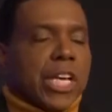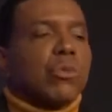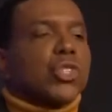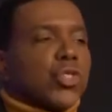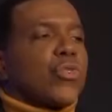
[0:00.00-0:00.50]
He
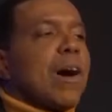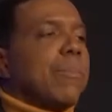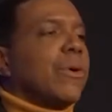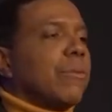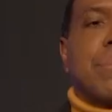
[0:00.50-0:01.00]
was
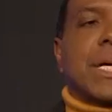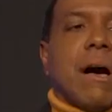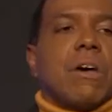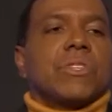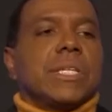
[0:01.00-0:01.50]
troubled
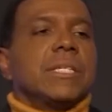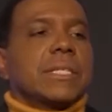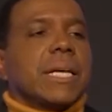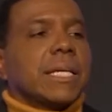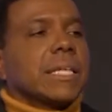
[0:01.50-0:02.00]
because he
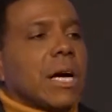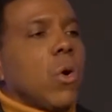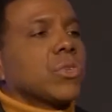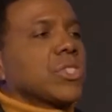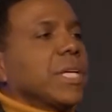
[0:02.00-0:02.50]
looked at the
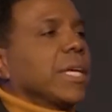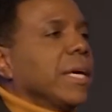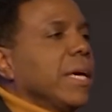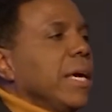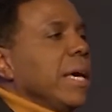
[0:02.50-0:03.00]
whole city